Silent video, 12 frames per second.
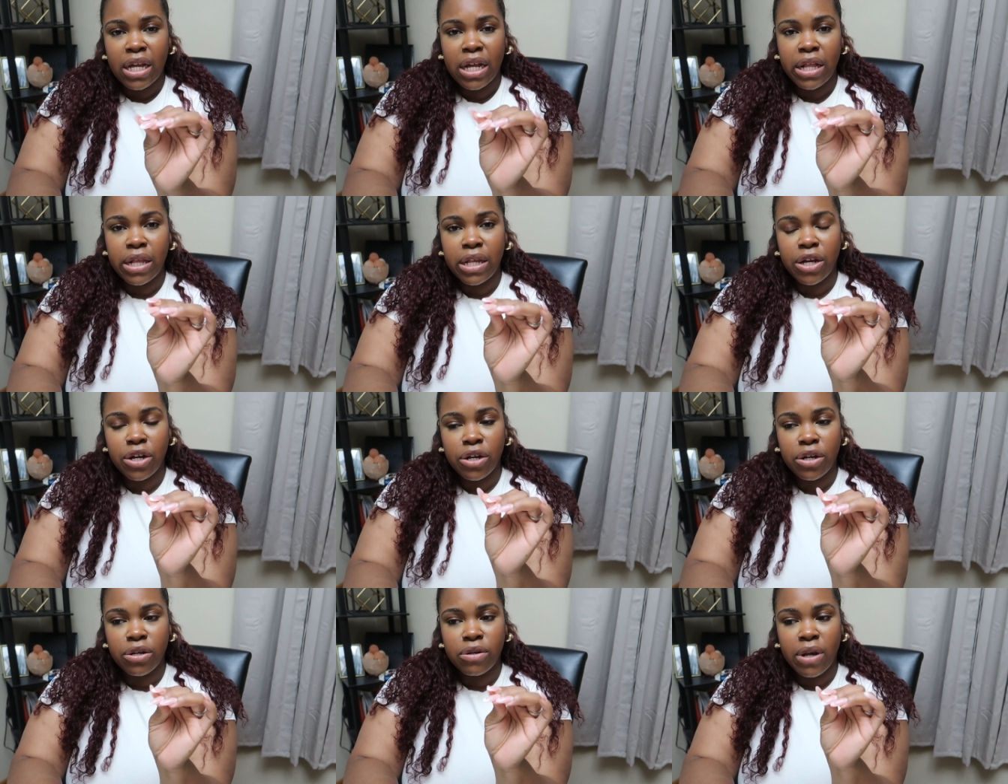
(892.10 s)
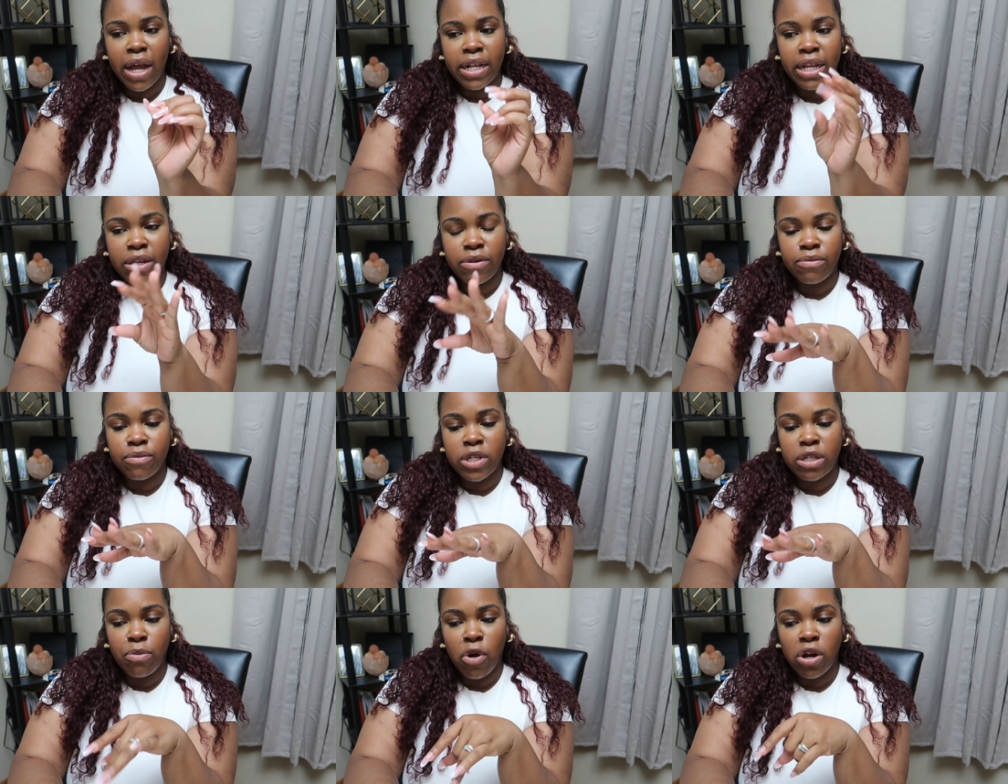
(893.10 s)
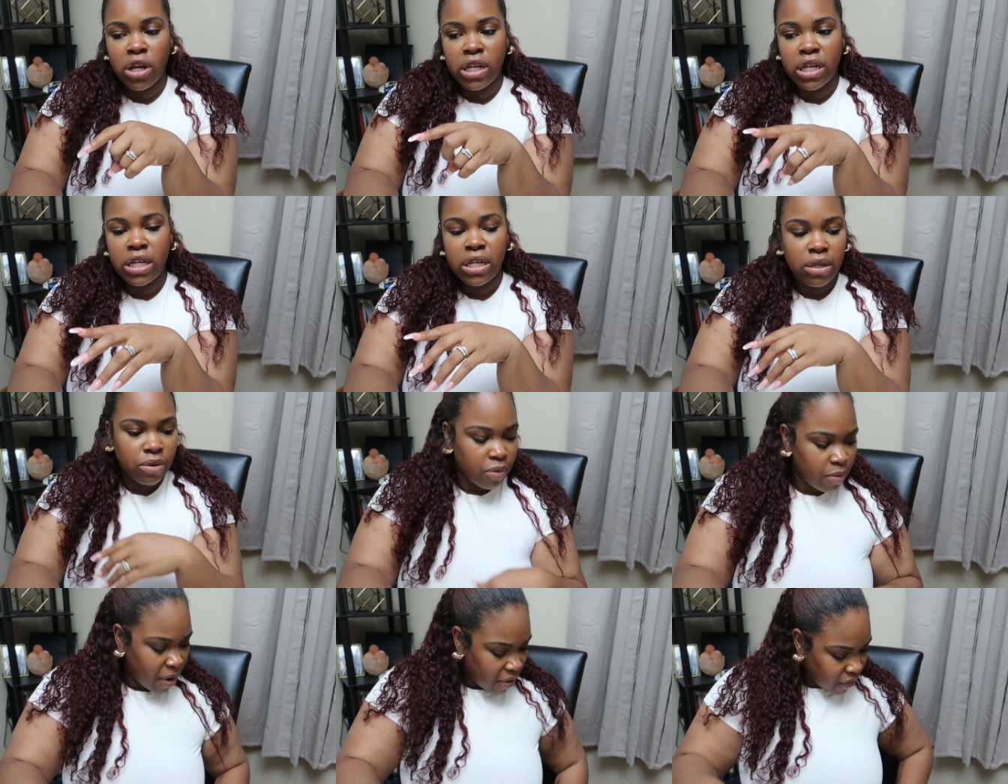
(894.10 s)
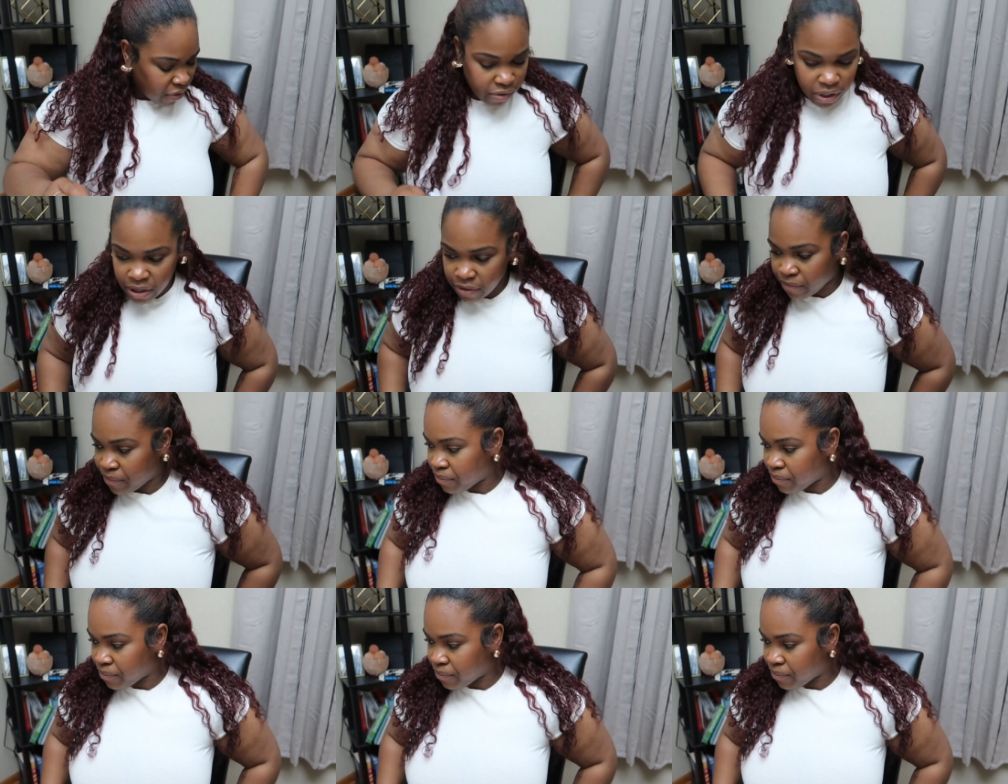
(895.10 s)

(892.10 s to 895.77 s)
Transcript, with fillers: clear like the sparkly where my phone at